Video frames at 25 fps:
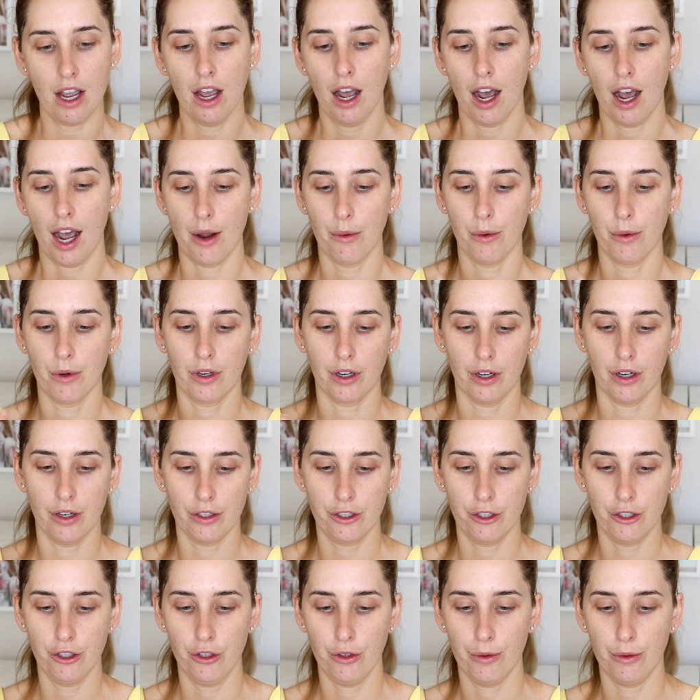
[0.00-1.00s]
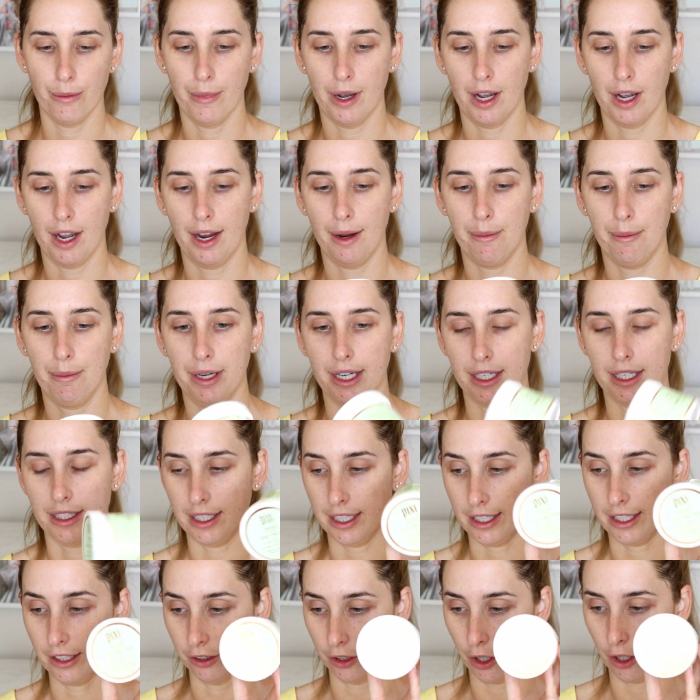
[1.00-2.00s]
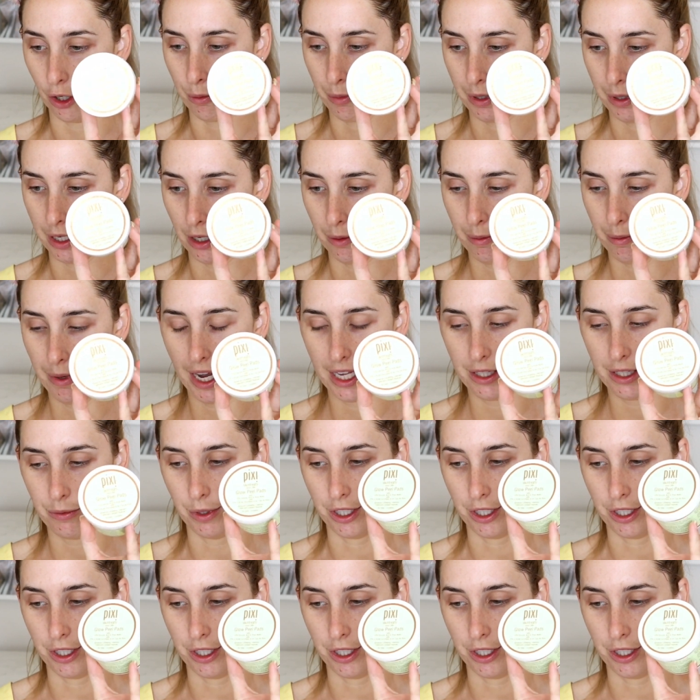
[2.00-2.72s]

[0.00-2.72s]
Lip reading: I will go to my Pixie Glow Peel Pads,